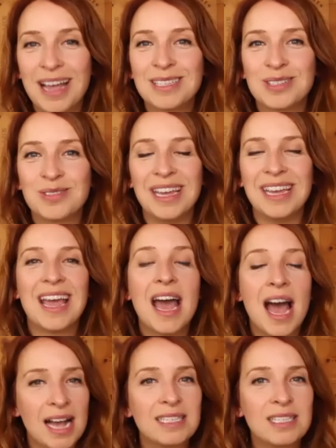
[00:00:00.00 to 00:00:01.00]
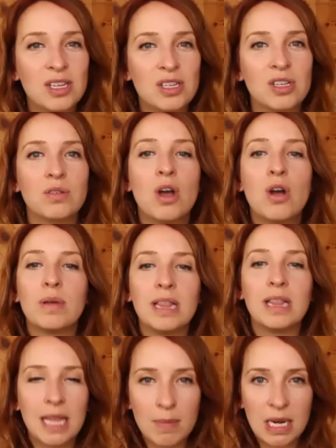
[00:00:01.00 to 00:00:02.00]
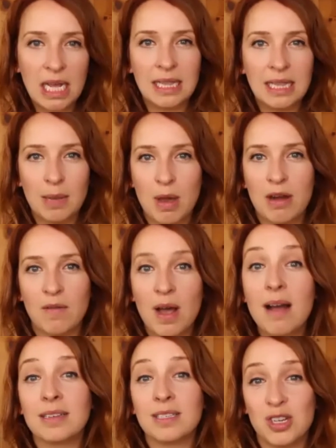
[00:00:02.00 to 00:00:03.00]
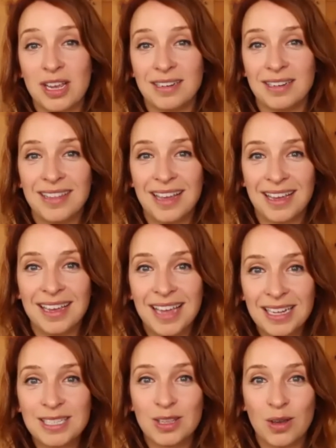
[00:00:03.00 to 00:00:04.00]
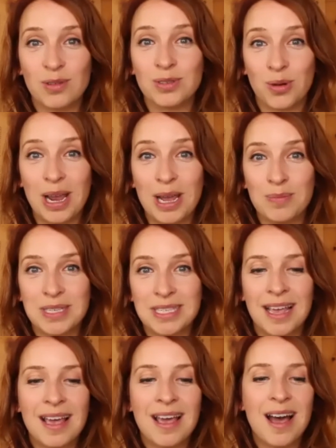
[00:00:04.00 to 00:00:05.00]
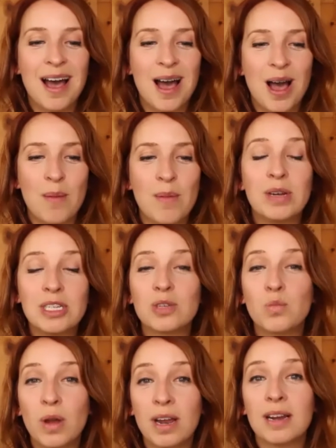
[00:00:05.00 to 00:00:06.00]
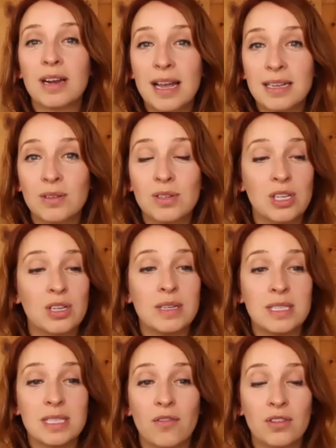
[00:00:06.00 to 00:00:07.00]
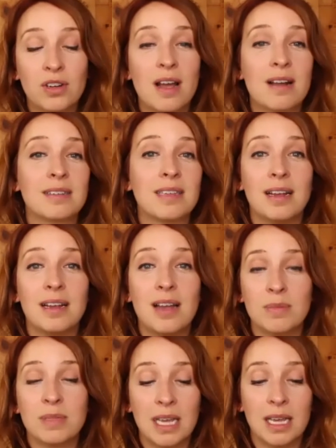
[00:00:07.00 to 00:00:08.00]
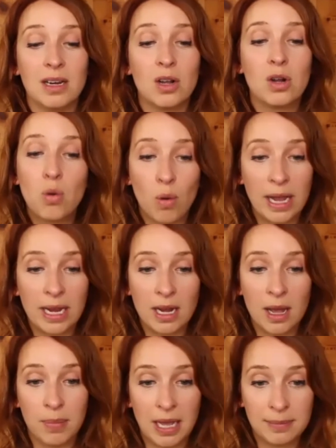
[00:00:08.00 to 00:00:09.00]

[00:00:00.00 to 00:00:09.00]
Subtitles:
week, has to do with limiting the amount of oxygen that can get to those grapes, which is where SO2 and sulfur dioxide comes in quite a bit.